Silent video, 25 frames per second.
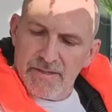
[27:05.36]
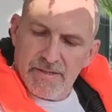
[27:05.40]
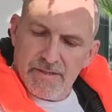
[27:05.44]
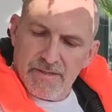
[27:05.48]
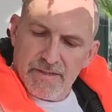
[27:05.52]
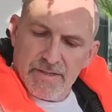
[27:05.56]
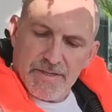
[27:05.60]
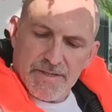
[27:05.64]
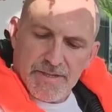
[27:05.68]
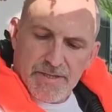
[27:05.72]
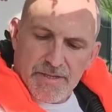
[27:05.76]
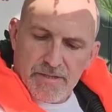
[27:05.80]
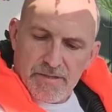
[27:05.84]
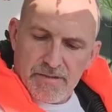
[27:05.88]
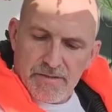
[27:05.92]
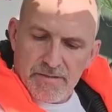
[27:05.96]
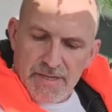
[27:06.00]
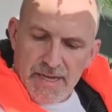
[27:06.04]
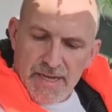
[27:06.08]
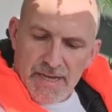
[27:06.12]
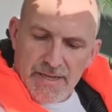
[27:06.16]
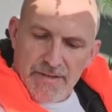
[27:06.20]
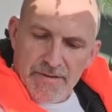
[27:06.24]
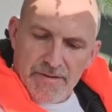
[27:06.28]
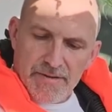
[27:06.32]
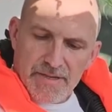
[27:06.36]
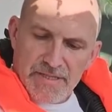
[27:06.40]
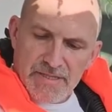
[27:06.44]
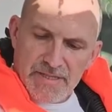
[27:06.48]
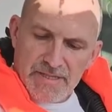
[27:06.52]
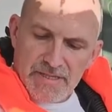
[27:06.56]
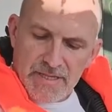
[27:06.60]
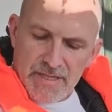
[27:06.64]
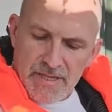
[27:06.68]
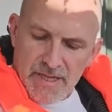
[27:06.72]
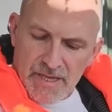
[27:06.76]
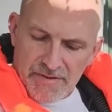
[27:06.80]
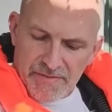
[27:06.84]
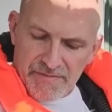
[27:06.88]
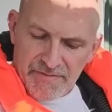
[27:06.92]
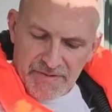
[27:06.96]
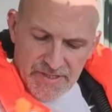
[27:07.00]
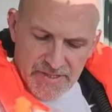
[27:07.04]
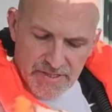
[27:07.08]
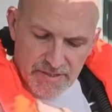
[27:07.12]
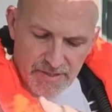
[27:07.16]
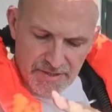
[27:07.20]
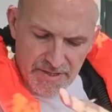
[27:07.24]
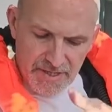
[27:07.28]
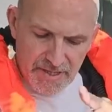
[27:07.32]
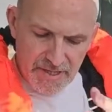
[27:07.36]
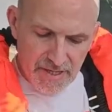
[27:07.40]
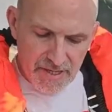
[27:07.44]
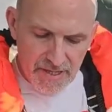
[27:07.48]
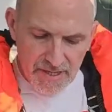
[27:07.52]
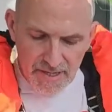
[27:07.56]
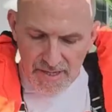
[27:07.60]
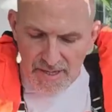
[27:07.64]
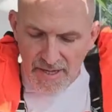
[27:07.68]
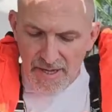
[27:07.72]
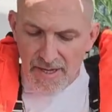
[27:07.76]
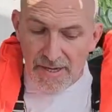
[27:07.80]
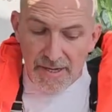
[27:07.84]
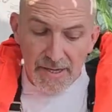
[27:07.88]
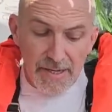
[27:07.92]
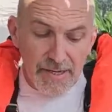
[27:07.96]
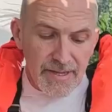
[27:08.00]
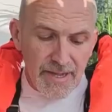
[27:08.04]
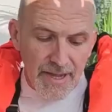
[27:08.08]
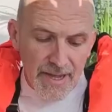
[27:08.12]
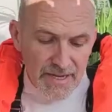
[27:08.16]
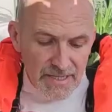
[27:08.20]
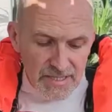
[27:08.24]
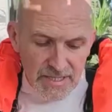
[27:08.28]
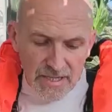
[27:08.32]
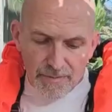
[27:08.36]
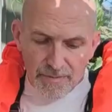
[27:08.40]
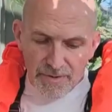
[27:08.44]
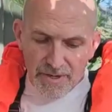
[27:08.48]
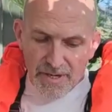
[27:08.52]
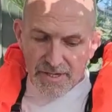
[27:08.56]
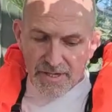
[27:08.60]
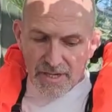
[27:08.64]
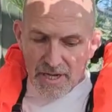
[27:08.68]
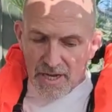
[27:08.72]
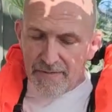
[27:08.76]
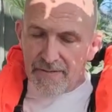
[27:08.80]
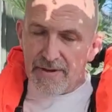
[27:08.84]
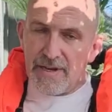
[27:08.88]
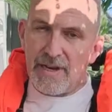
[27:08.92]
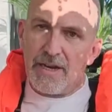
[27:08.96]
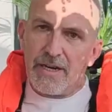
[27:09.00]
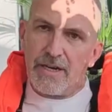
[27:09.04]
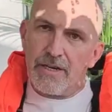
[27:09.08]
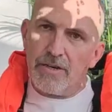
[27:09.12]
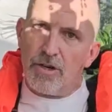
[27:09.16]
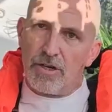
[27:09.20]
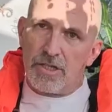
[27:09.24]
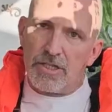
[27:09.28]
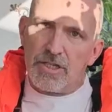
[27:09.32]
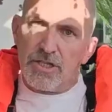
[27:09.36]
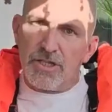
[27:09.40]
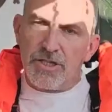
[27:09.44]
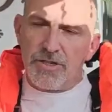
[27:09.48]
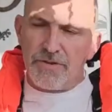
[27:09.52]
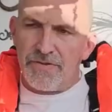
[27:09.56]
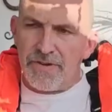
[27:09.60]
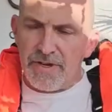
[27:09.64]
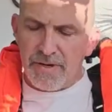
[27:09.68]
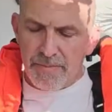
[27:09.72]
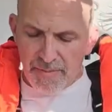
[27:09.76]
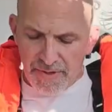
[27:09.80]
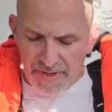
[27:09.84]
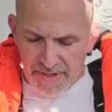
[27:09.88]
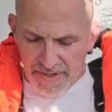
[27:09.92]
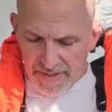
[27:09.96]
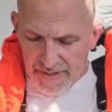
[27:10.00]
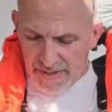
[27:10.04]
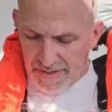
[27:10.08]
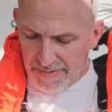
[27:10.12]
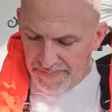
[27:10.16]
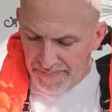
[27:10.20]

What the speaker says: so yeah, you can see that fits on here in case I want to dive it like an oxygen rebreather.